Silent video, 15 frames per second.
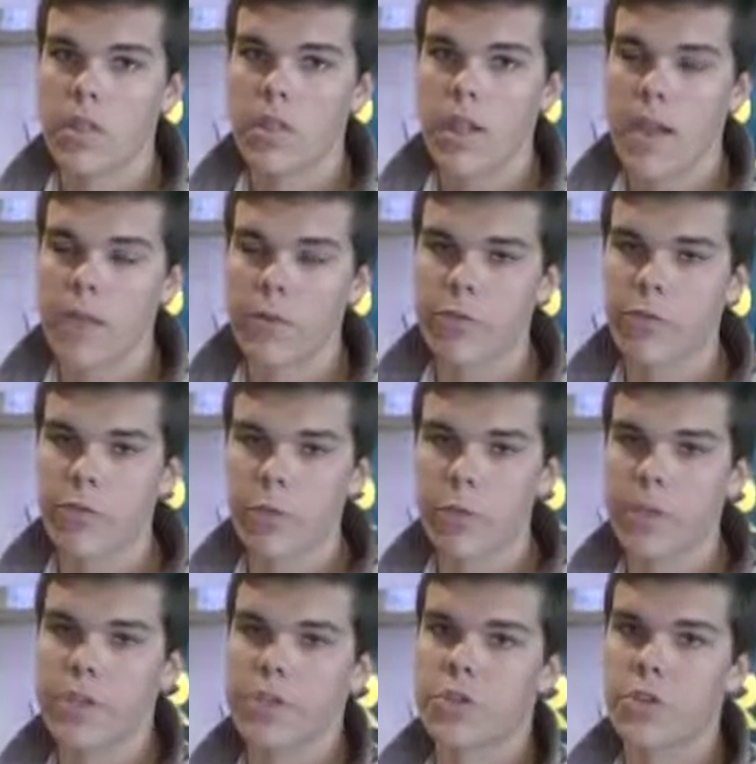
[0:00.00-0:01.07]
every few
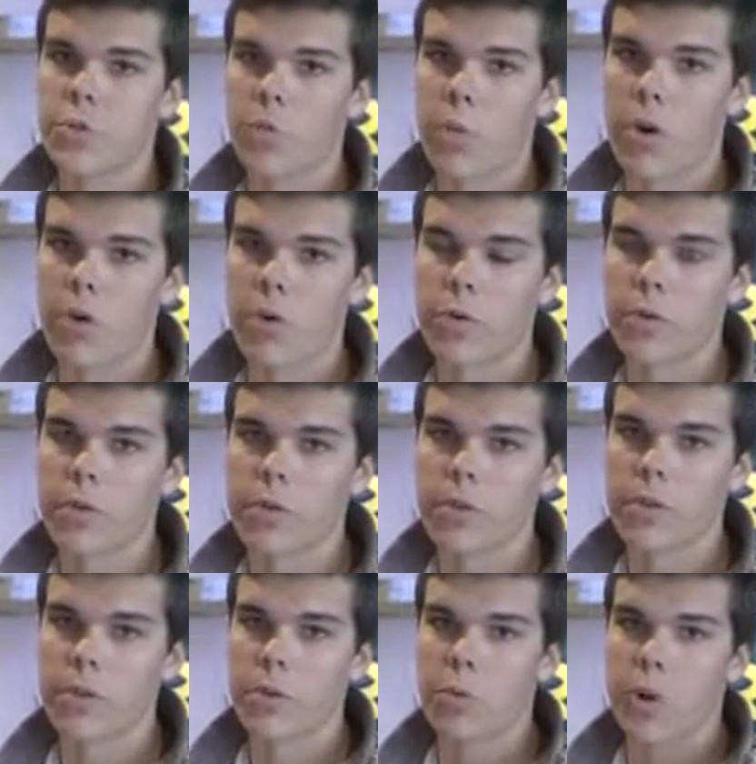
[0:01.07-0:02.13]
weeks the water
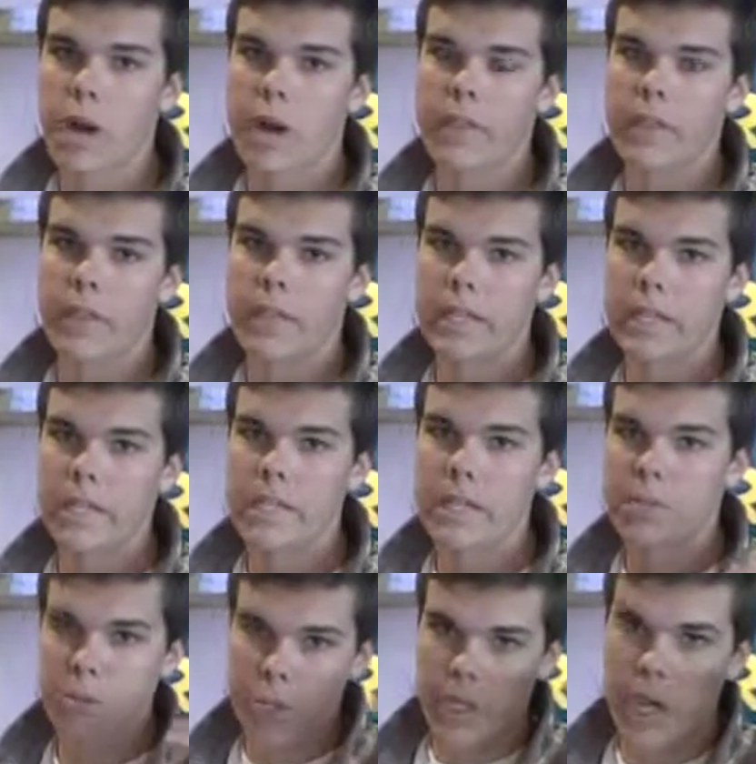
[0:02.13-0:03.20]
will have like an
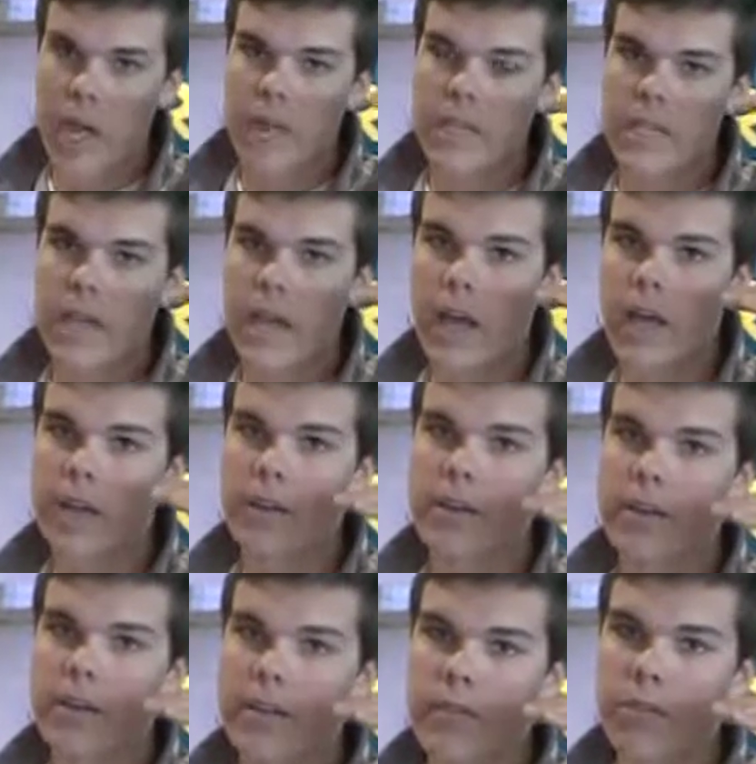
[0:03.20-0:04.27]
exceptionally high tide
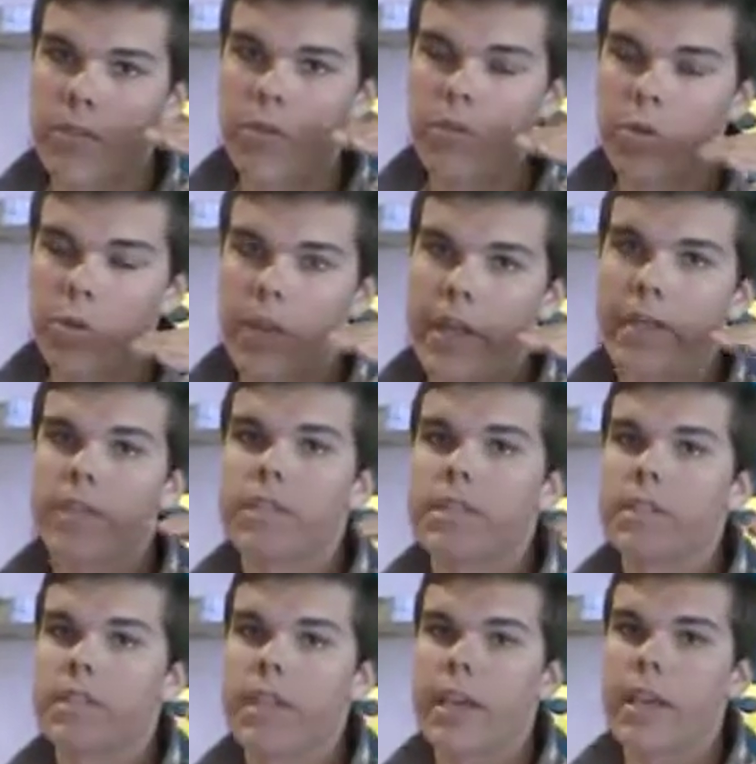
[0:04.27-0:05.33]
for a few days,
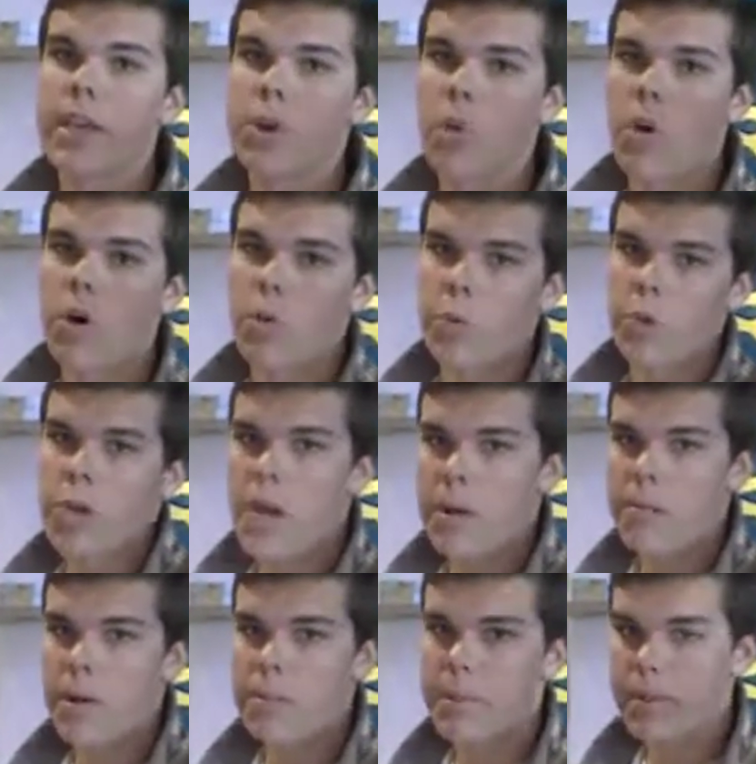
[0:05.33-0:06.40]
and the water will come
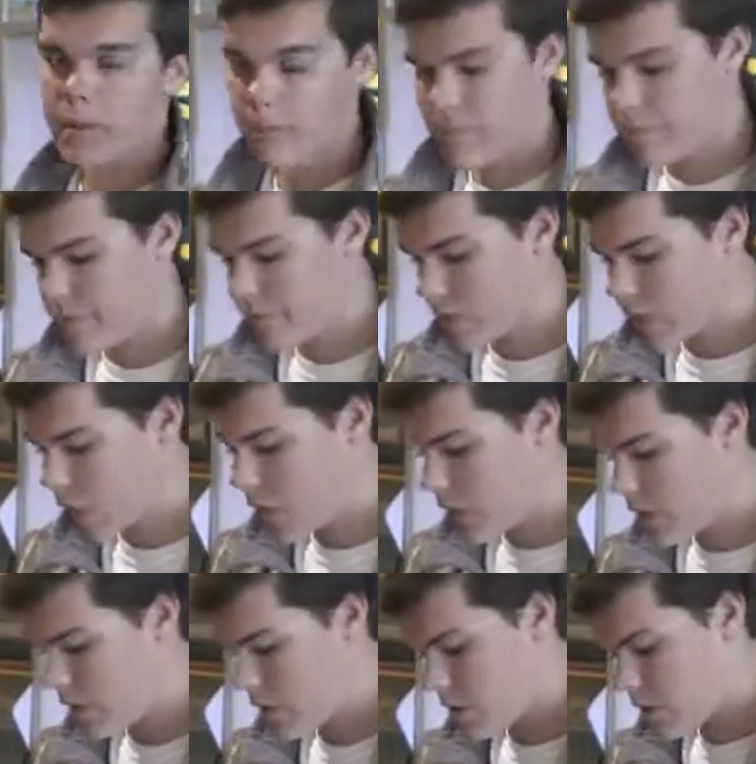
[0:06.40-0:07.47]
up and flood
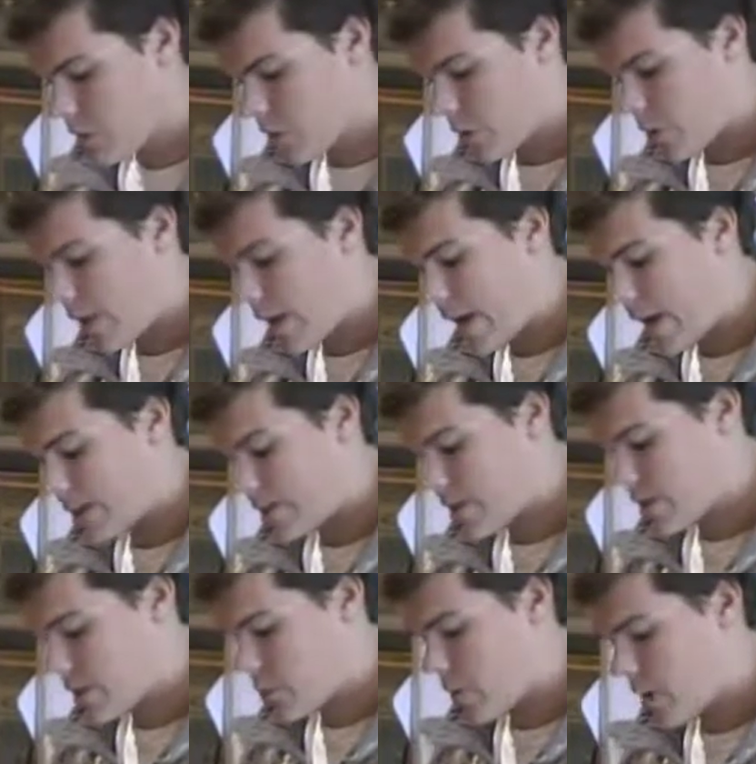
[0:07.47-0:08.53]
the grass, and
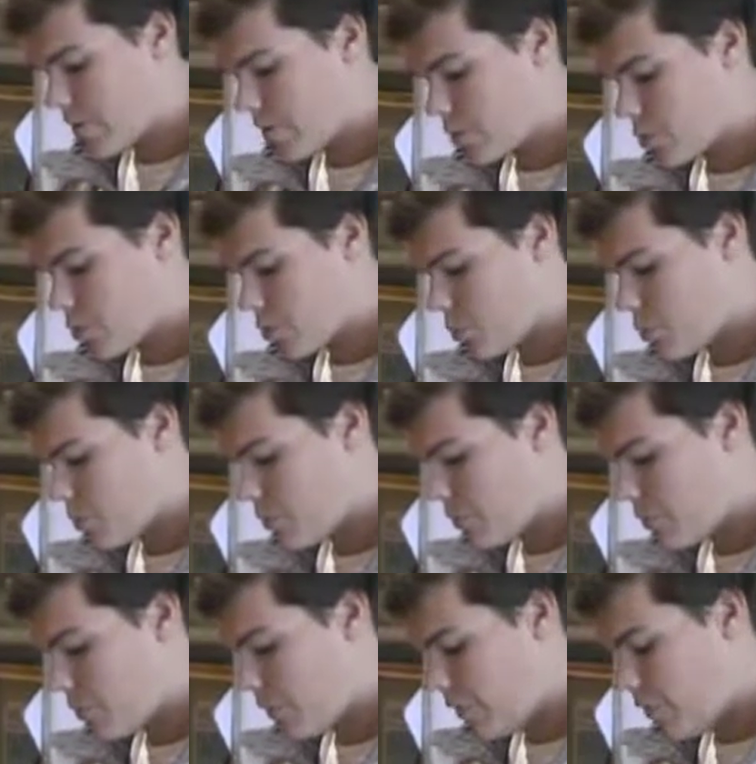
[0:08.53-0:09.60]
the redfish will
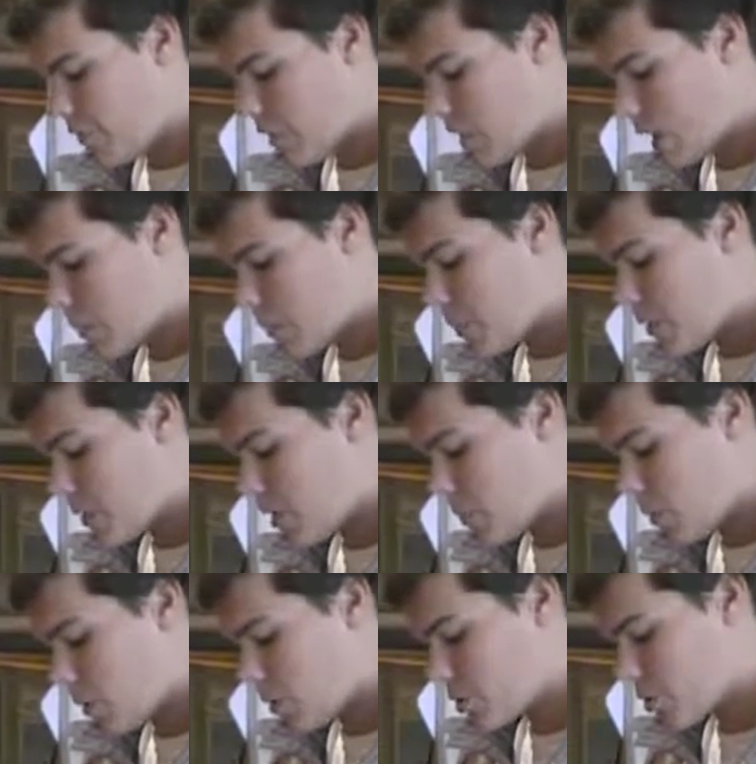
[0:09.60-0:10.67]
come up into the
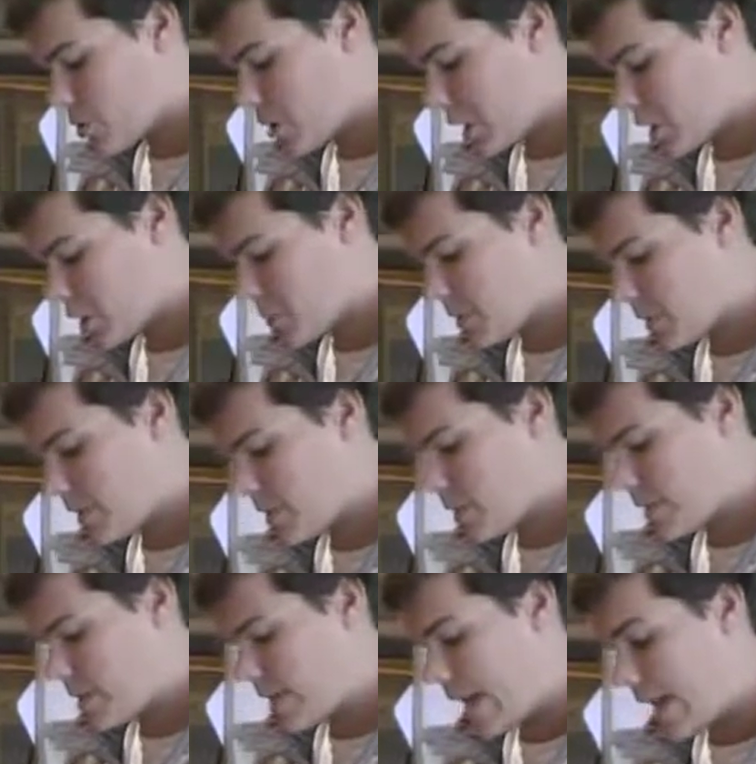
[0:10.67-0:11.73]
marsh and they'll actually be
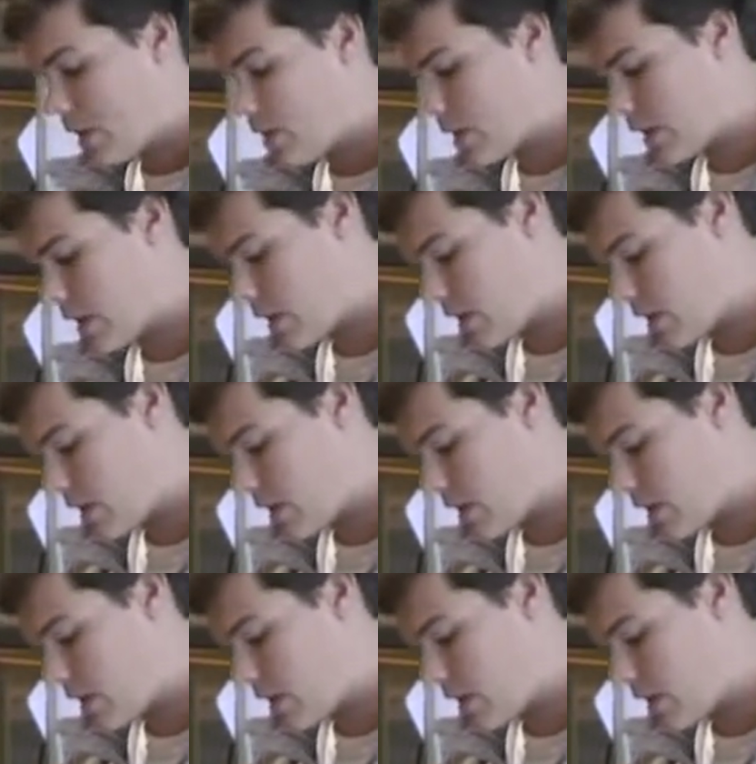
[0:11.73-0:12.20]
tailing,